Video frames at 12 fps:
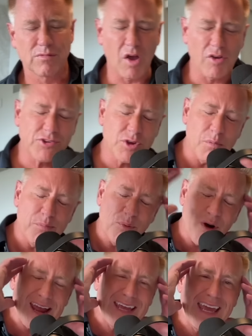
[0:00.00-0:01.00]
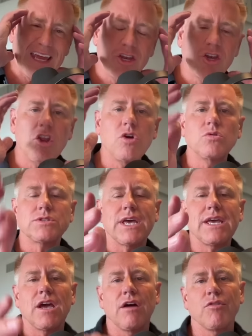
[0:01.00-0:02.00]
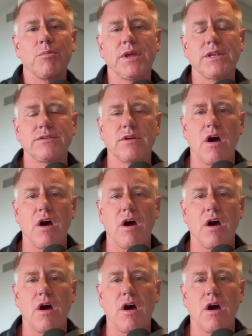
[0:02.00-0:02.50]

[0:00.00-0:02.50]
Also, breaking news. Hey, government.